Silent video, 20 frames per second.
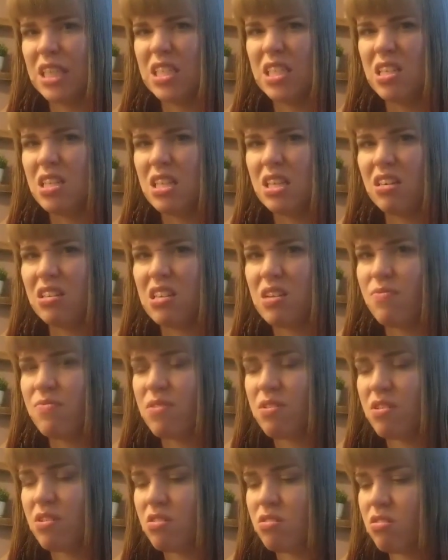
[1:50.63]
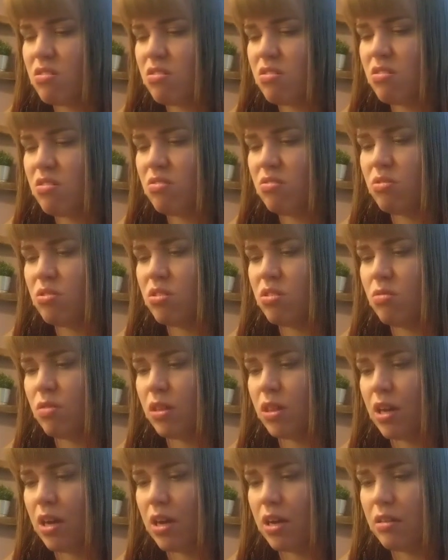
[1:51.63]
I don't think I'd have very good curls
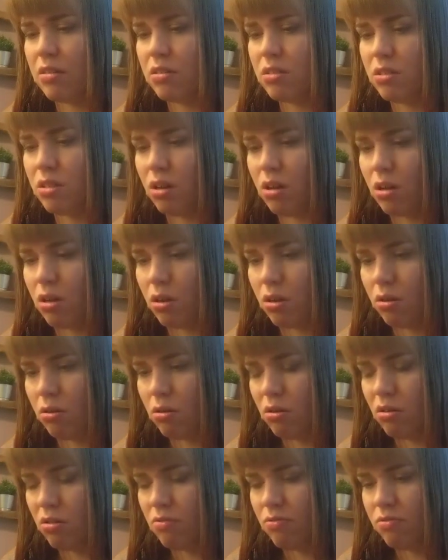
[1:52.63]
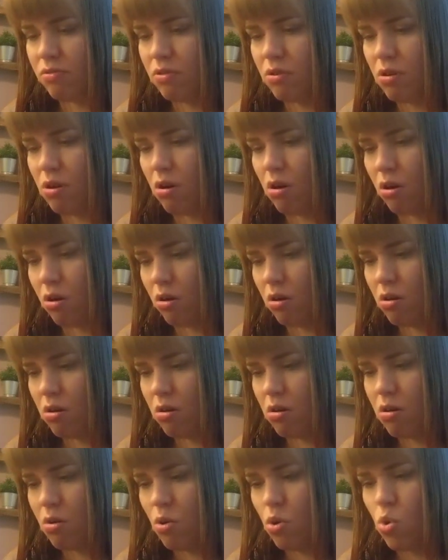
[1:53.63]
doing that. So I've
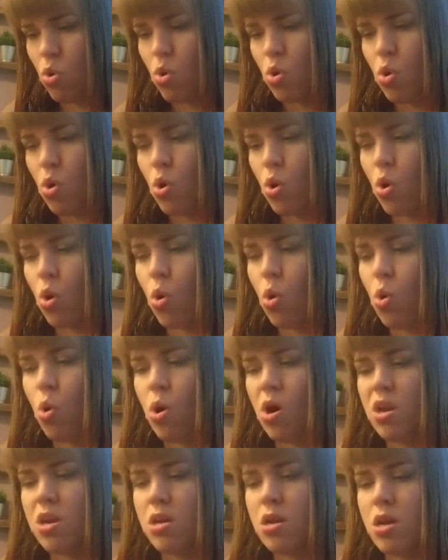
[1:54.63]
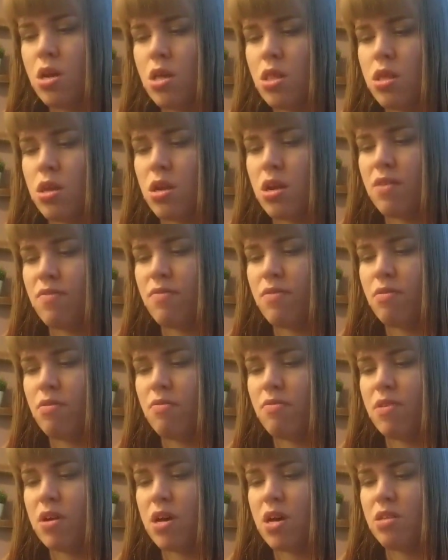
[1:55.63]
got 1, 2, 3,
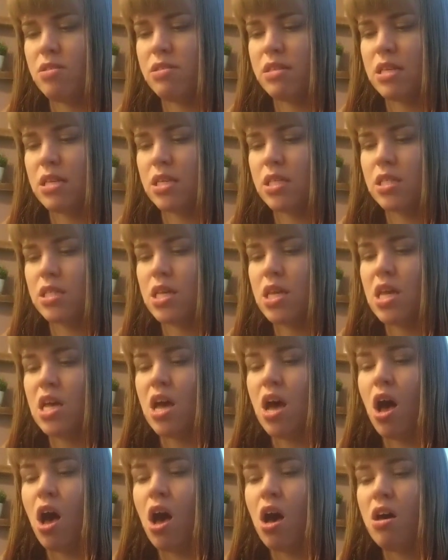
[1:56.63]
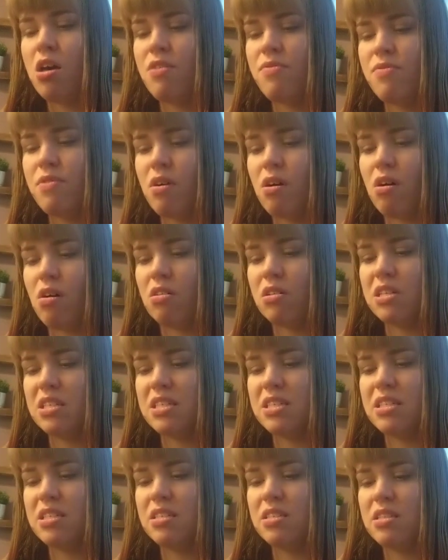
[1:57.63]
4, 5, 6. I've got
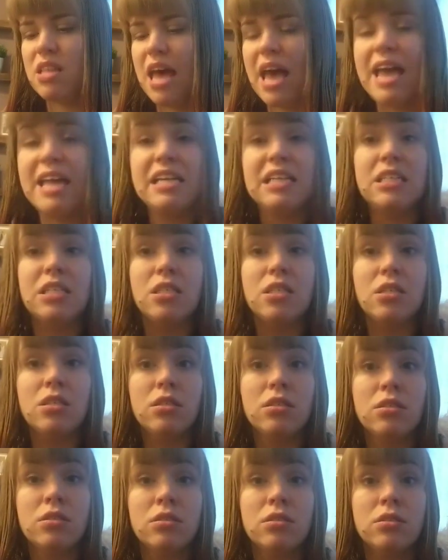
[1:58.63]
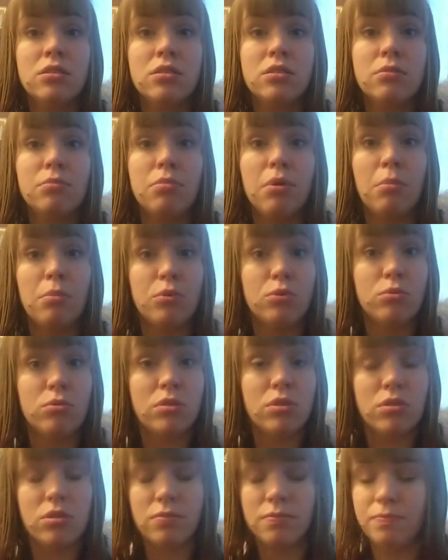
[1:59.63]
8
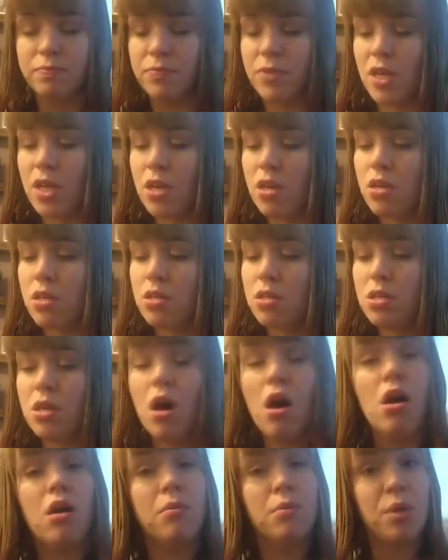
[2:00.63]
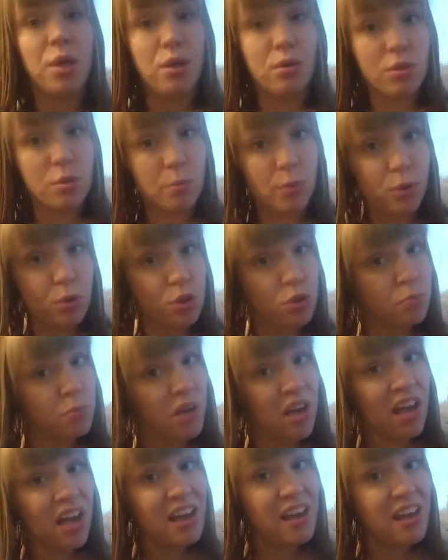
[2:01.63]
bubbles. So I'm going to portion my